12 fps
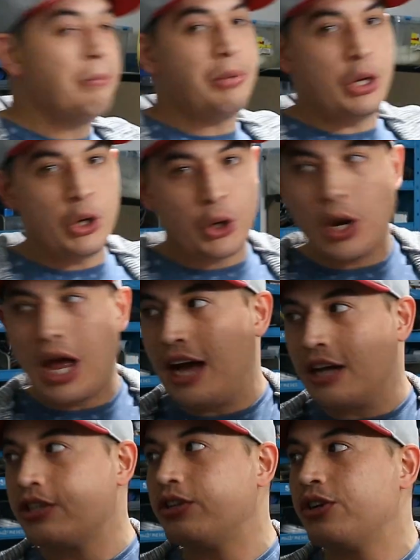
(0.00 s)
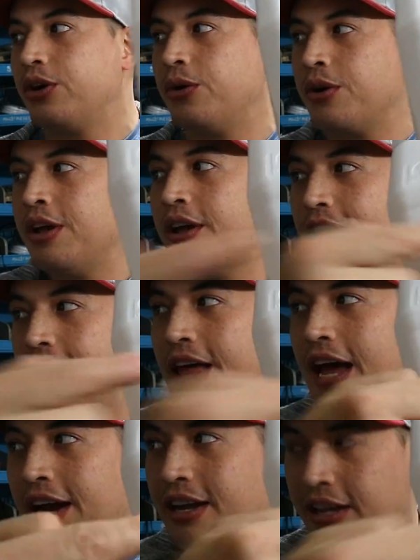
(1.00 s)
pure acetone
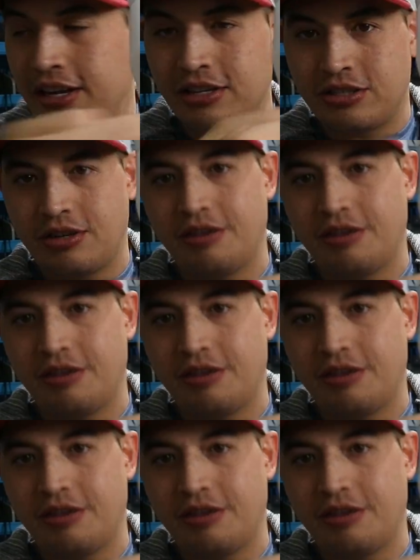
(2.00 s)
that is